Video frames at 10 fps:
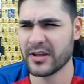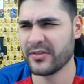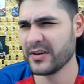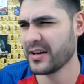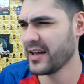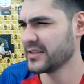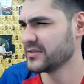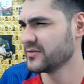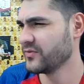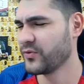I think I had
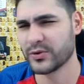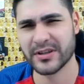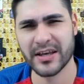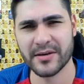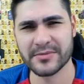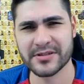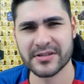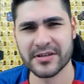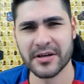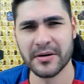40 games
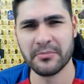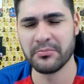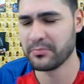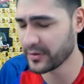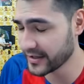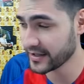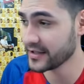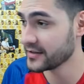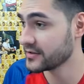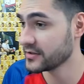played.